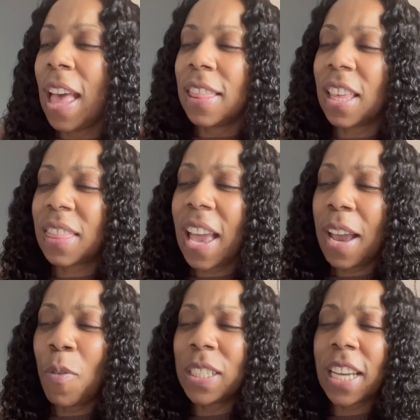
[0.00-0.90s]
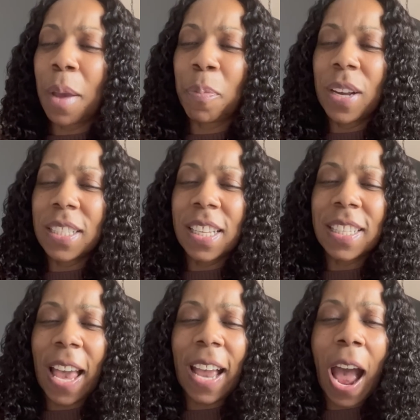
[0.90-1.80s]
the thing with Jay Prince is
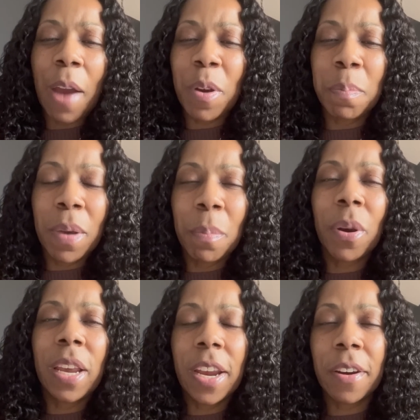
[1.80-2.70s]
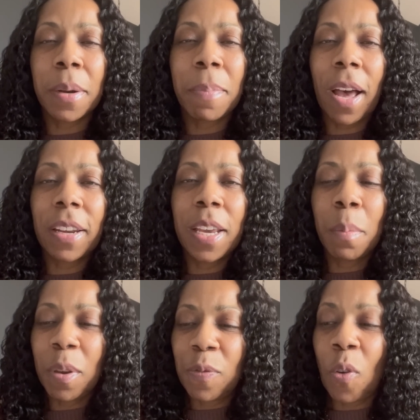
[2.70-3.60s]
like I remember hearing about
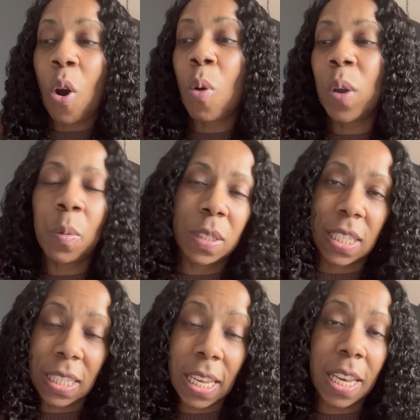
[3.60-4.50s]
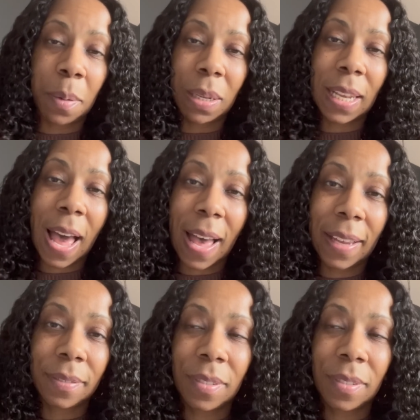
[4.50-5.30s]
him before we would see him a lot